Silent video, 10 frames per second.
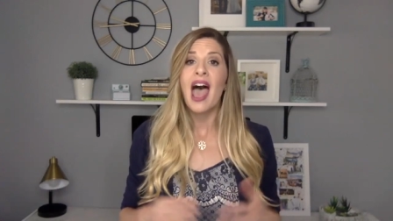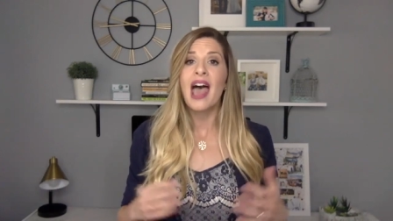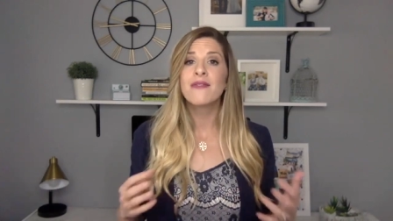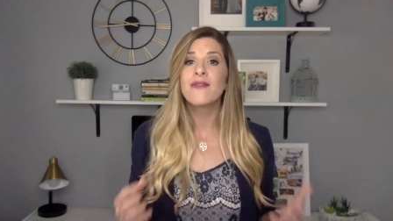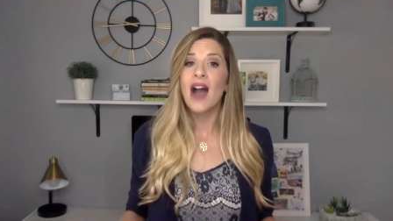
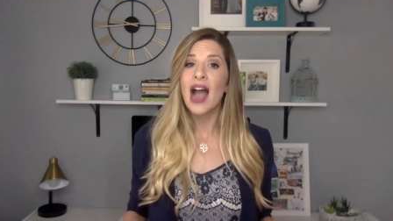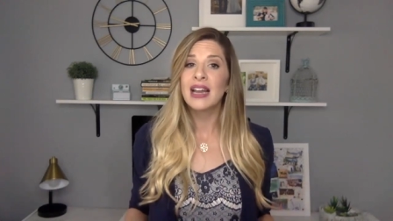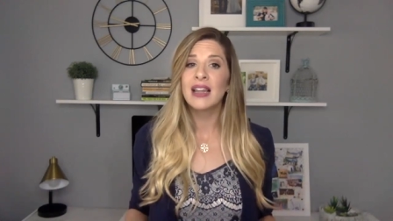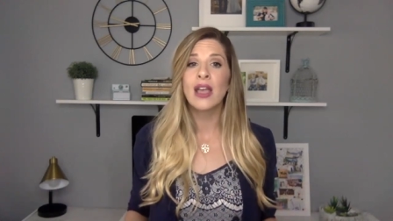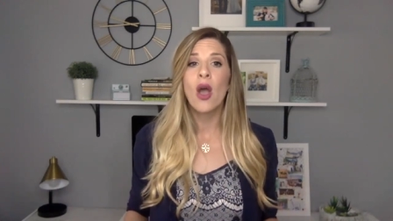And
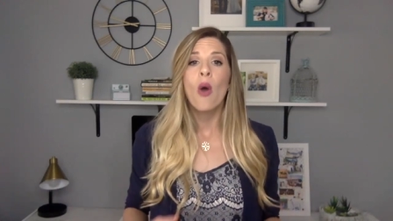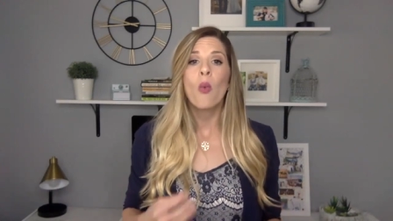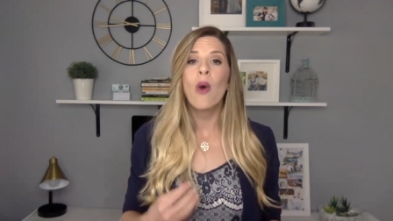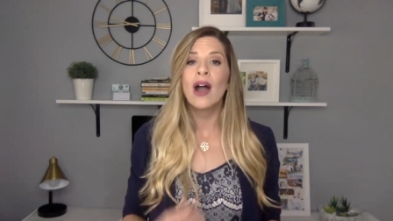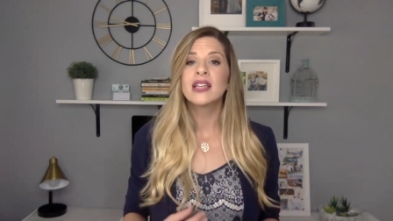finally,
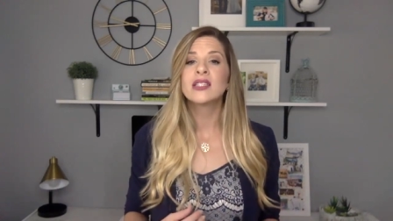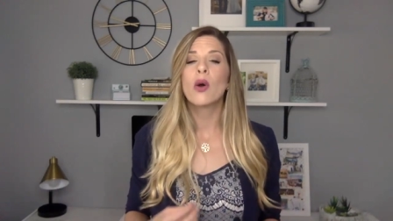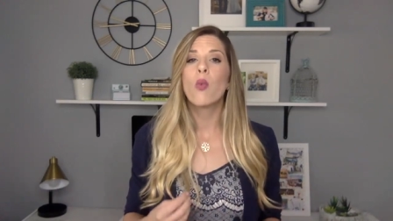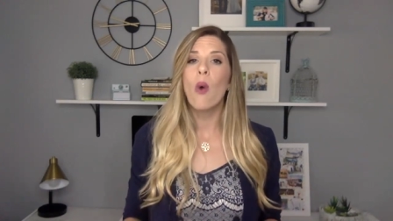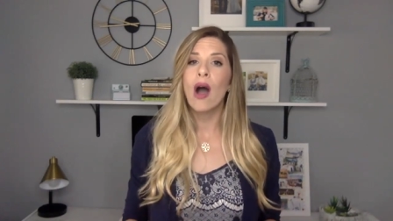what is
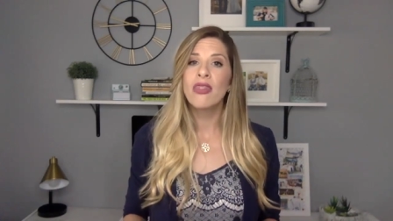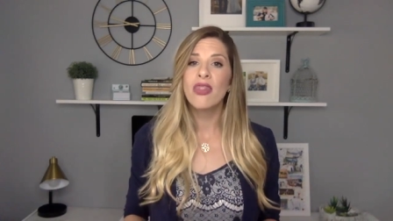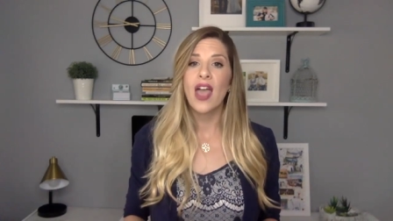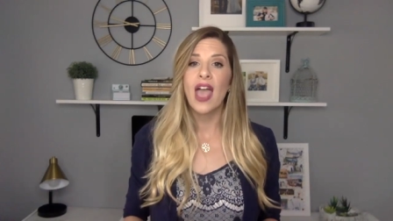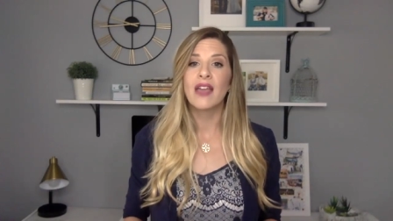the
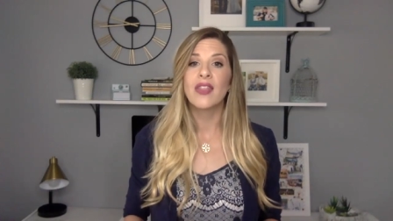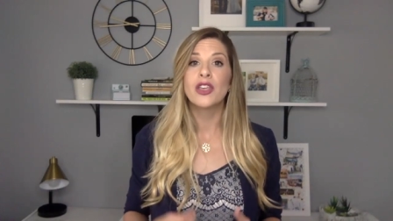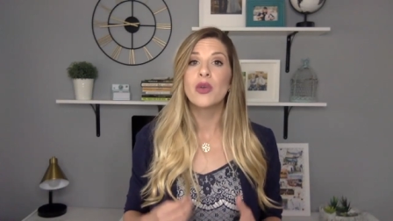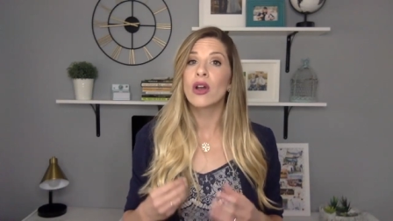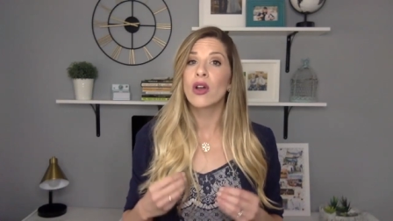one thing
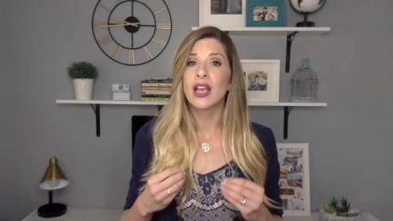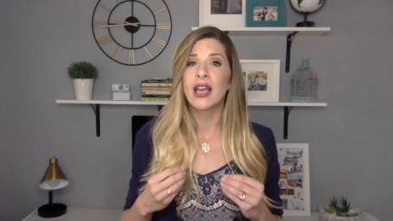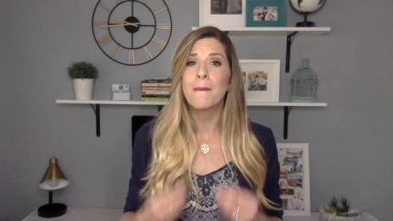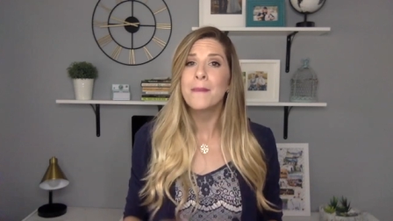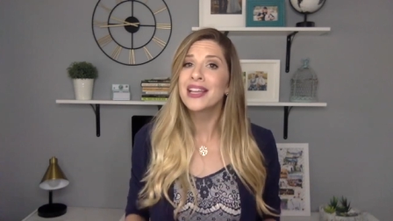that you are going to
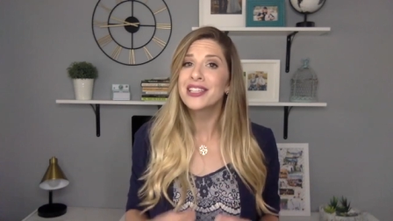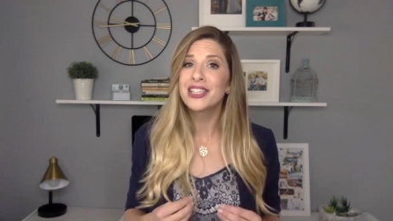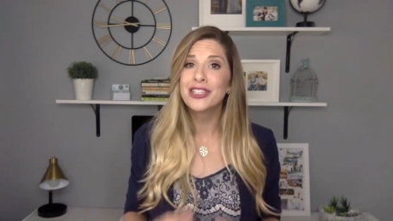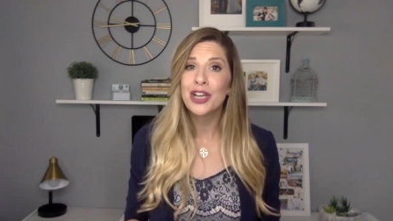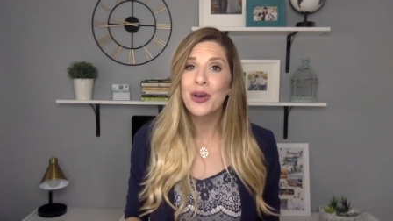commit
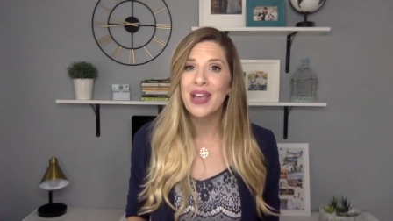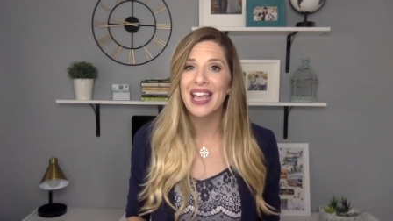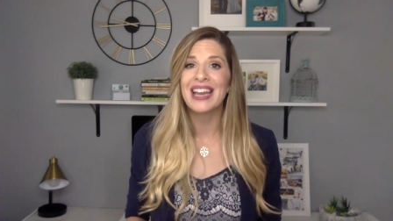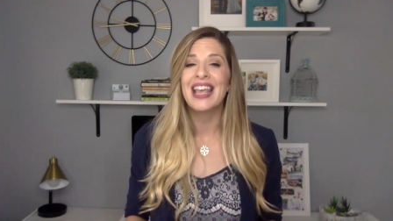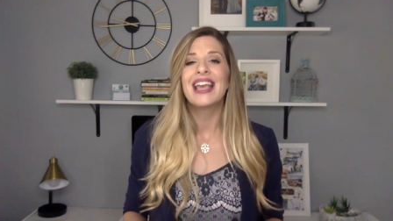to
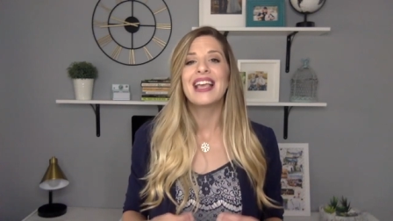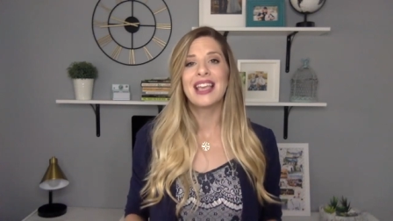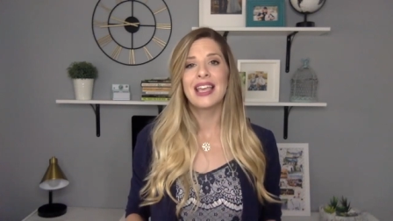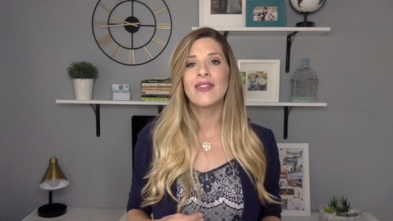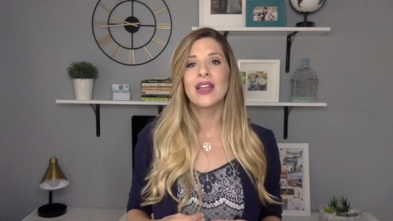doing,
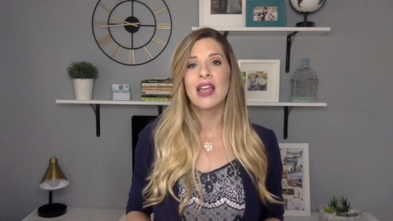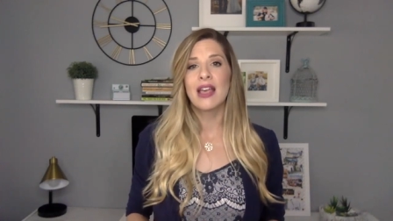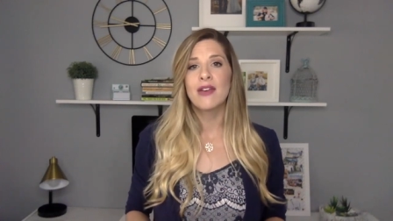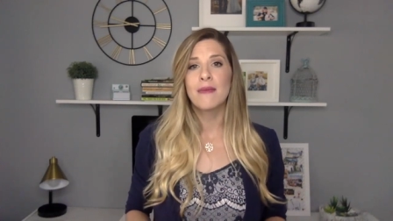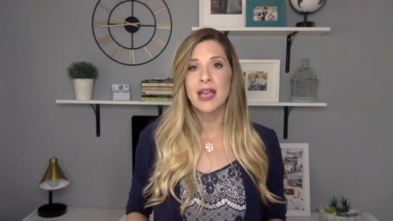even
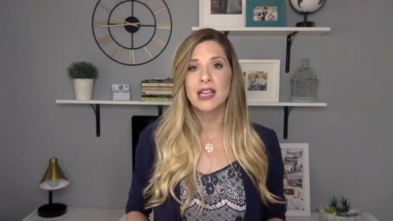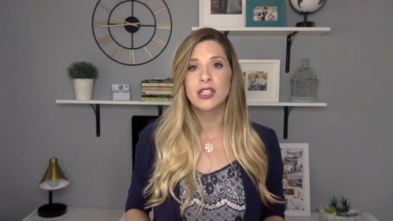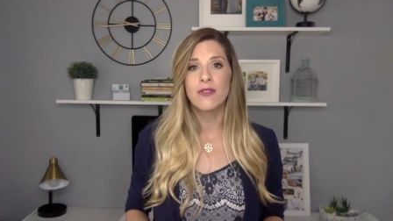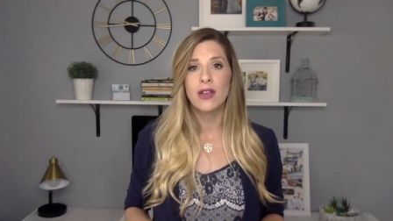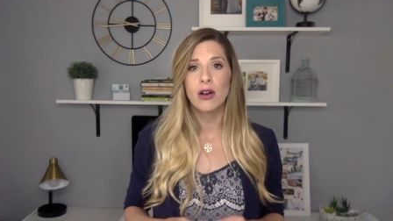if it makes
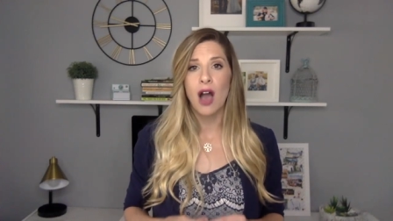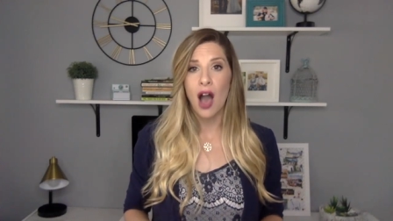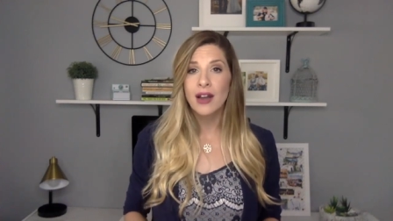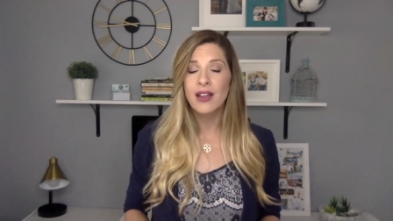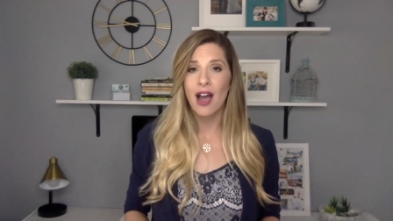you feel
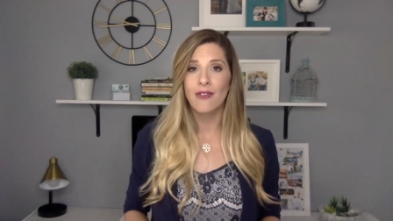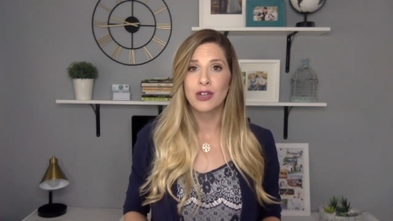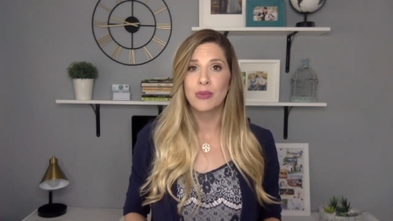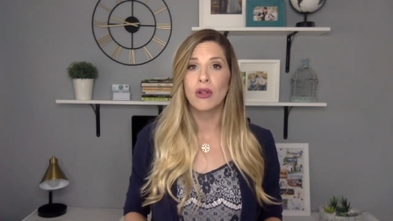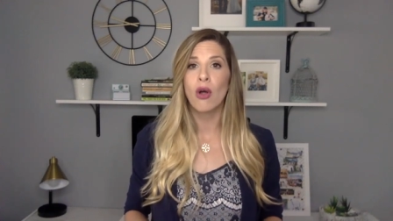
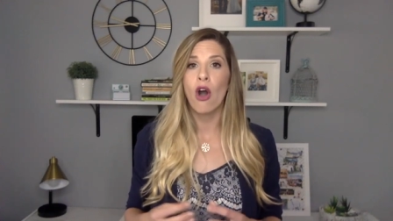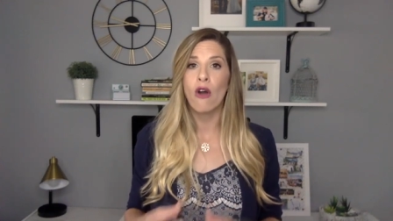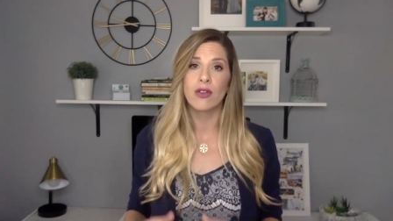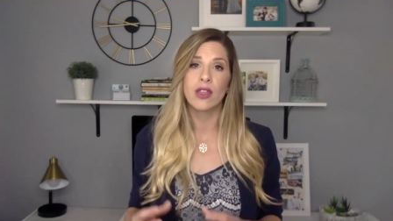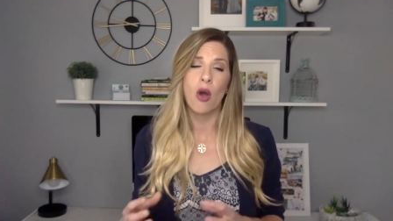uncomfortable
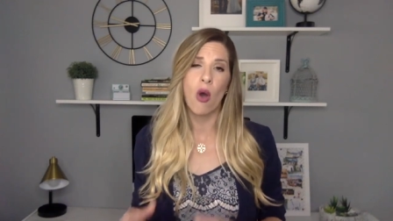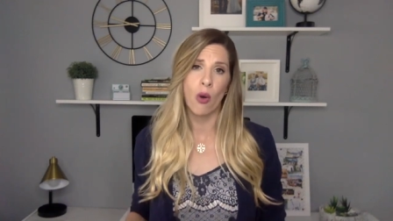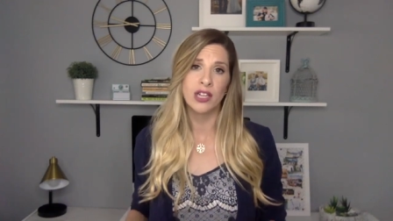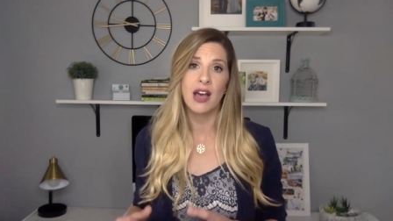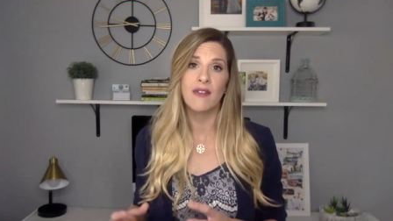over the
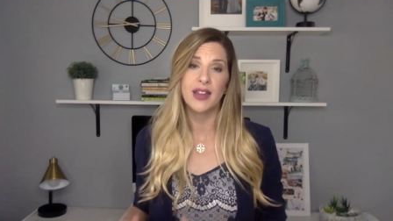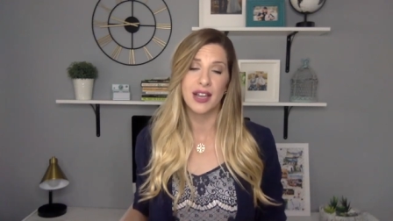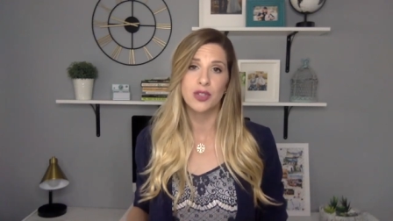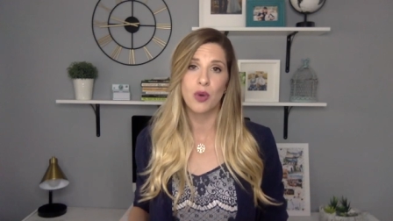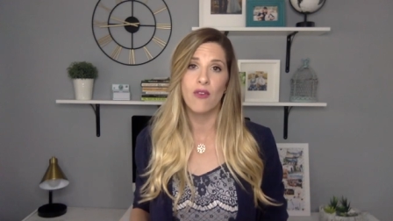course of the
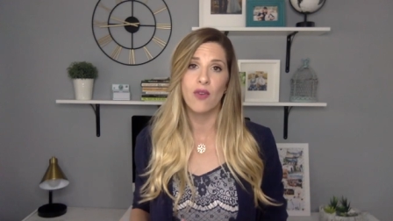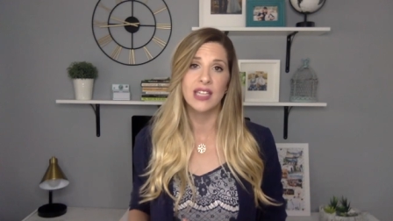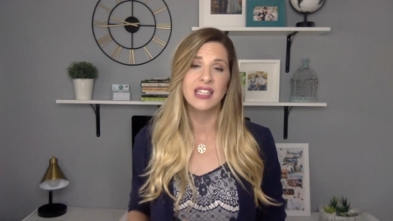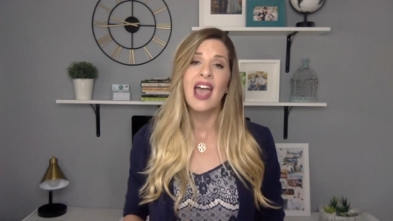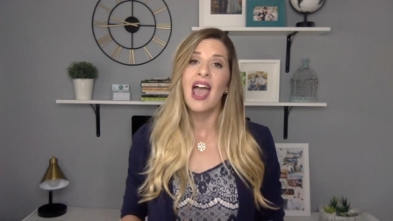next 12 weeks?